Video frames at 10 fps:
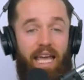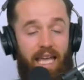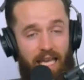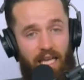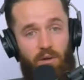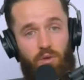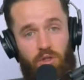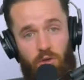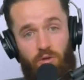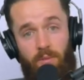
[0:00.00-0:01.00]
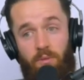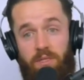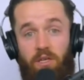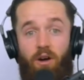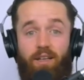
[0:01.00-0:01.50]
And what screwed me was
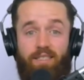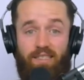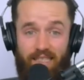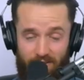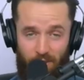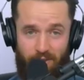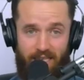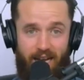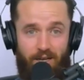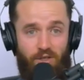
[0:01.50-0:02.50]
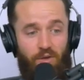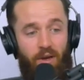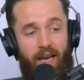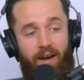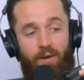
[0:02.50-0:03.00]
the cost of living was higher. So
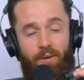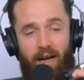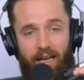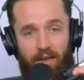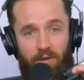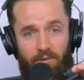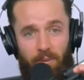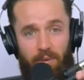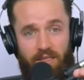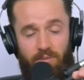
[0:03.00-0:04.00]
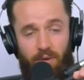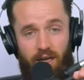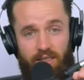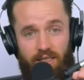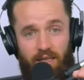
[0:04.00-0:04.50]
now I go from a place in
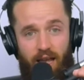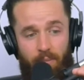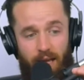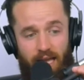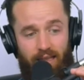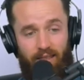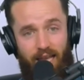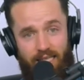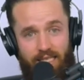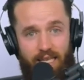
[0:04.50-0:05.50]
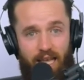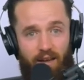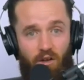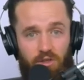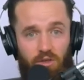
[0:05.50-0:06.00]
Boston, I'm making less, and
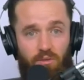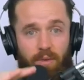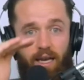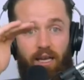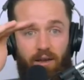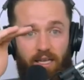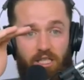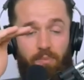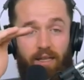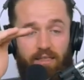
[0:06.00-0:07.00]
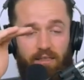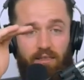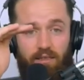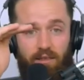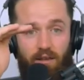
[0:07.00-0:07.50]
also my
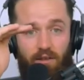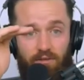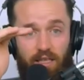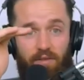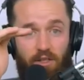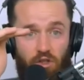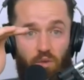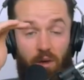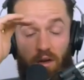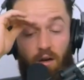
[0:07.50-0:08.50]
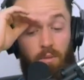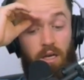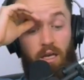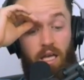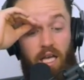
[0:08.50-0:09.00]
expenses of living just went up.
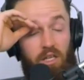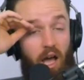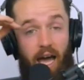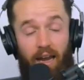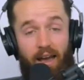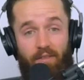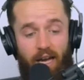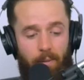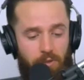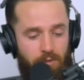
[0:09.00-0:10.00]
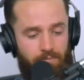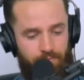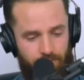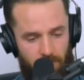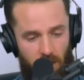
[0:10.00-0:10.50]
I didn't have an option.
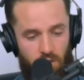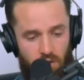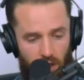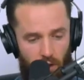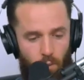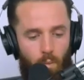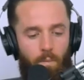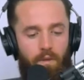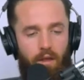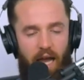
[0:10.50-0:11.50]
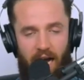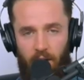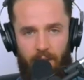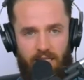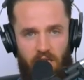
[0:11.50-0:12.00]
So how
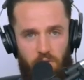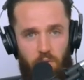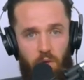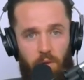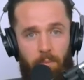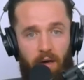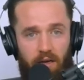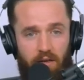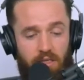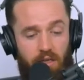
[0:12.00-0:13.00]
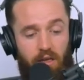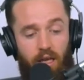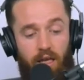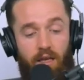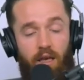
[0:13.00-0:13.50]
did my schedule look Monday to
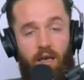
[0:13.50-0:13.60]
Sunday?